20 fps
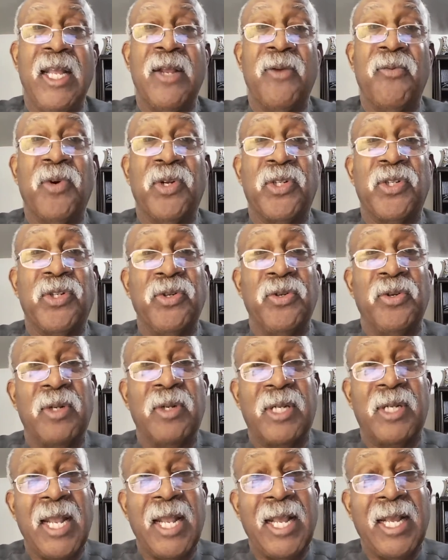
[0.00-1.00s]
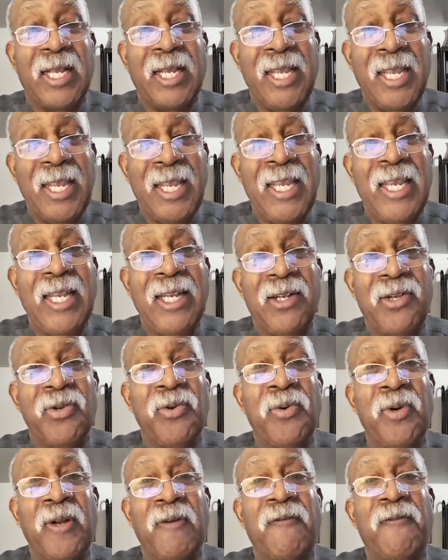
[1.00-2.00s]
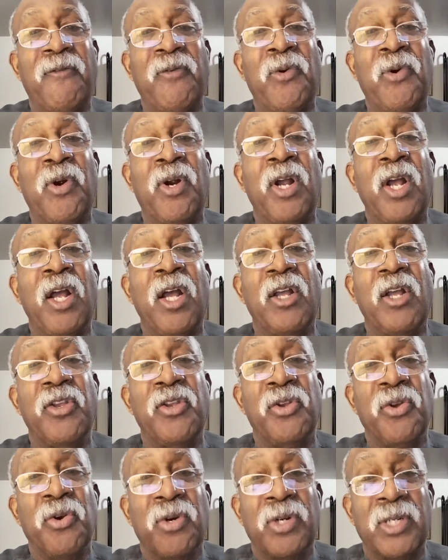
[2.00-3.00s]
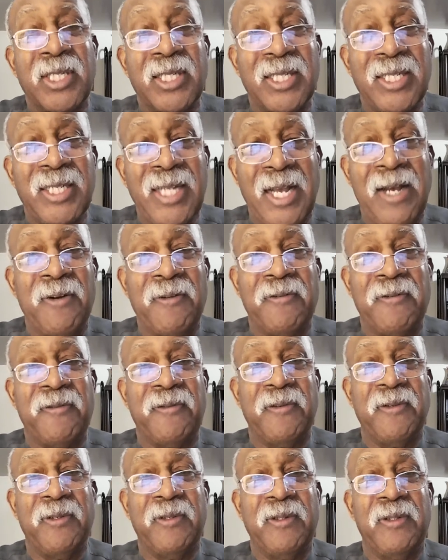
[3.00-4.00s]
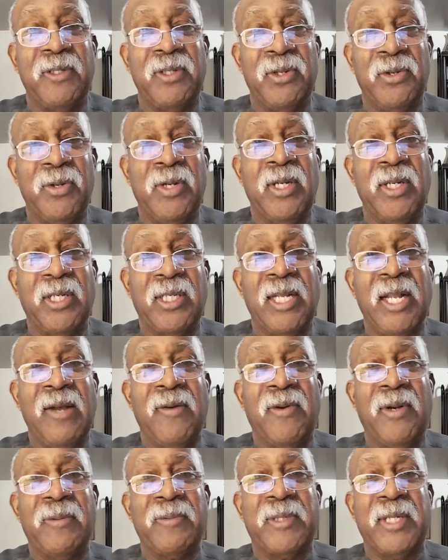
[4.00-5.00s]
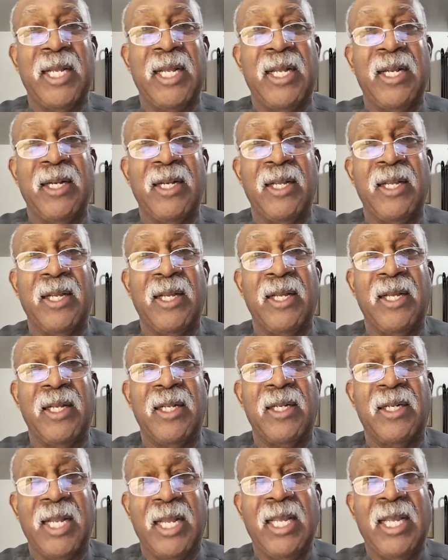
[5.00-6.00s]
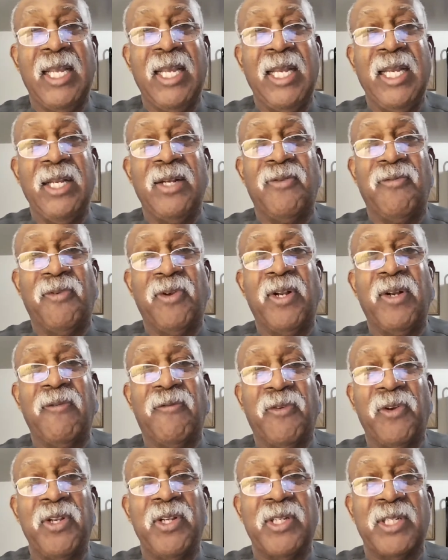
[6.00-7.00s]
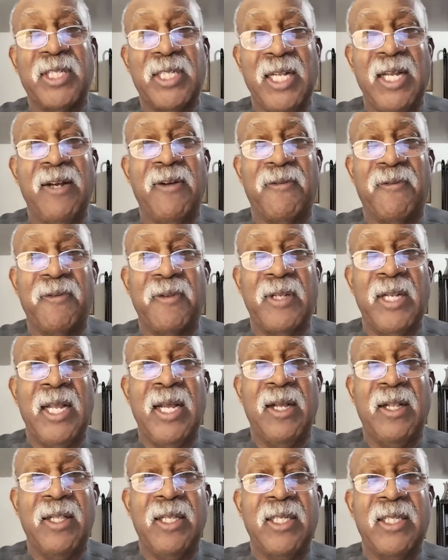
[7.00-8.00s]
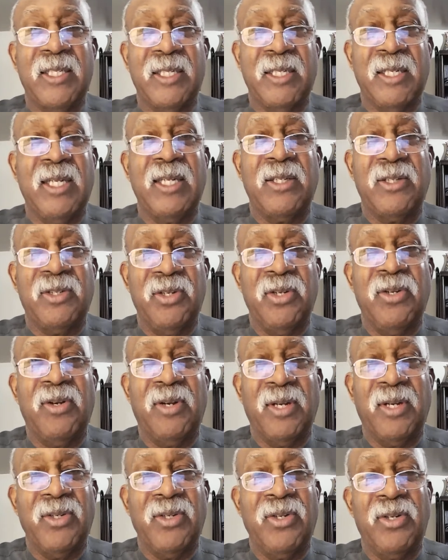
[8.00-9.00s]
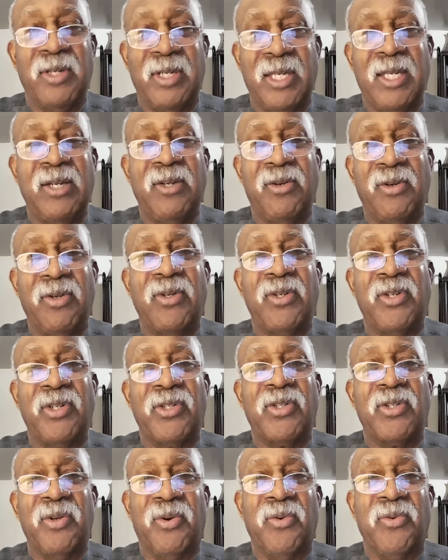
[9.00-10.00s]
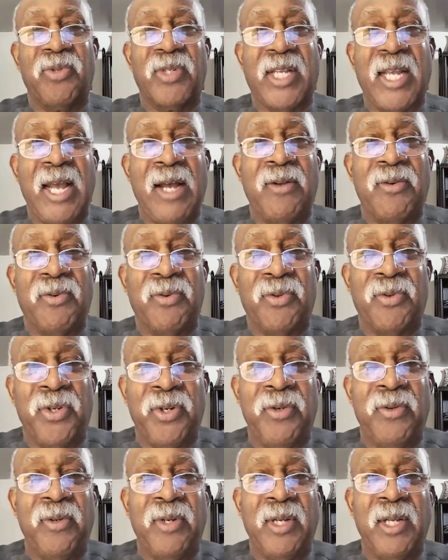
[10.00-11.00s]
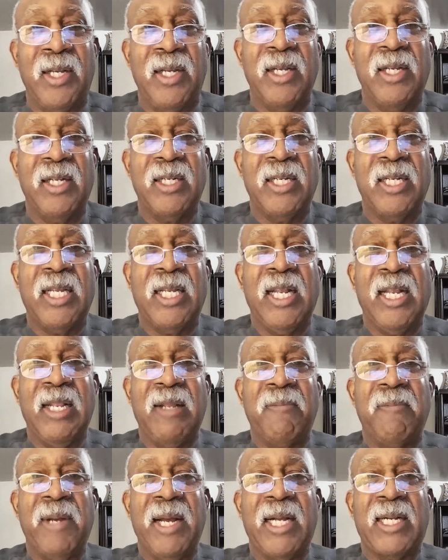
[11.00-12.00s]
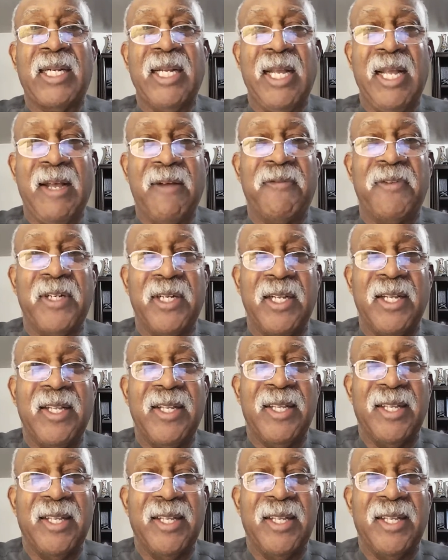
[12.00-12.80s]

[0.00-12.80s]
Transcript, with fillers: He wants you to take heed to it for yourself. Do you understand what I'm saying? Take heed to it for yourself. Now, this, this, you, your, look, your soul's counting on you to get him back to heaven.